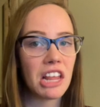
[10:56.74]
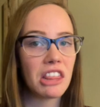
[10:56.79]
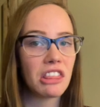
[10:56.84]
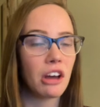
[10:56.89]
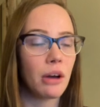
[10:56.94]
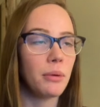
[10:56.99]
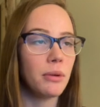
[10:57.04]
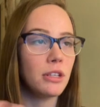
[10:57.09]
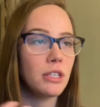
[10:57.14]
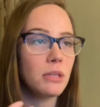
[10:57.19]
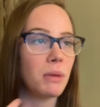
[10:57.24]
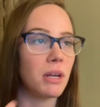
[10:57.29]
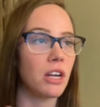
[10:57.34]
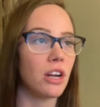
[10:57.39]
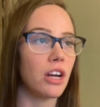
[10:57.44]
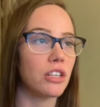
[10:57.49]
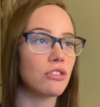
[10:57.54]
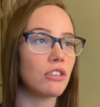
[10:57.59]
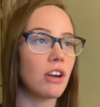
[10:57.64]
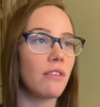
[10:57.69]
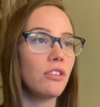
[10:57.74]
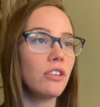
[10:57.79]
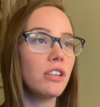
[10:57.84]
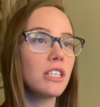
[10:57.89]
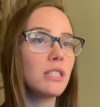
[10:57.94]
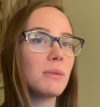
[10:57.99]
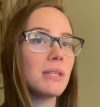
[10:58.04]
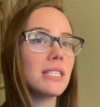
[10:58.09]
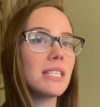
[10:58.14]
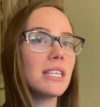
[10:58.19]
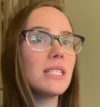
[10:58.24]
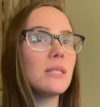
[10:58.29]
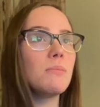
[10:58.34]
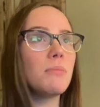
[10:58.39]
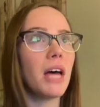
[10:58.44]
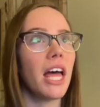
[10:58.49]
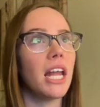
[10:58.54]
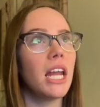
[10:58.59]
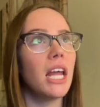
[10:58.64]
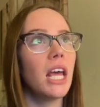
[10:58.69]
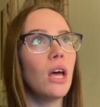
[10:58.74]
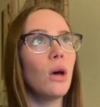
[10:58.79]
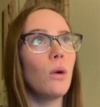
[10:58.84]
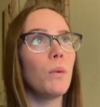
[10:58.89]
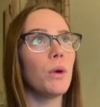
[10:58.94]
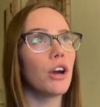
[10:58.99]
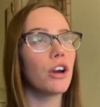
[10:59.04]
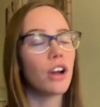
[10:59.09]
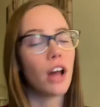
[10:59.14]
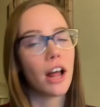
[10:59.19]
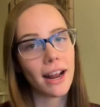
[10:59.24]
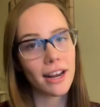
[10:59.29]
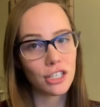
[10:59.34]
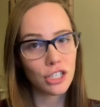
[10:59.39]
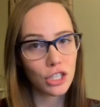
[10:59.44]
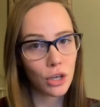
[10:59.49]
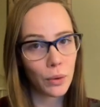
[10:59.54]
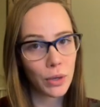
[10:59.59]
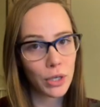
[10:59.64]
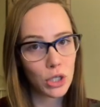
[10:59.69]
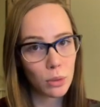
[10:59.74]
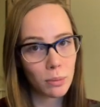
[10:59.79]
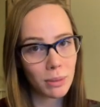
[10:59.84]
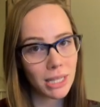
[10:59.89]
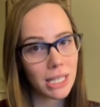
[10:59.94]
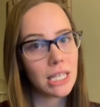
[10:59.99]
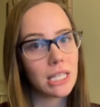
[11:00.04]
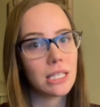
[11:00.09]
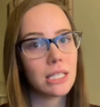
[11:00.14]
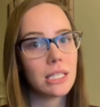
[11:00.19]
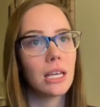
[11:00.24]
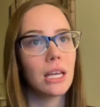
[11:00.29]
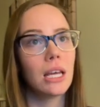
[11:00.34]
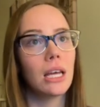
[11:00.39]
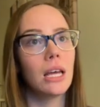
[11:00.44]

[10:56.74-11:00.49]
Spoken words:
I thought we'd spend on travel expenses, but we are not actually going to Belize.